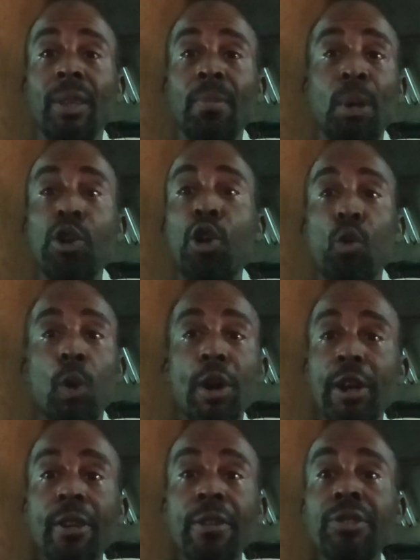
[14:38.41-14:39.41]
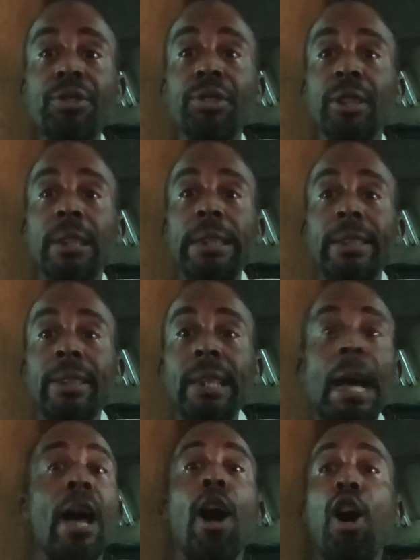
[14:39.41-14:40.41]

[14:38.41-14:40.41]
my co-workers, I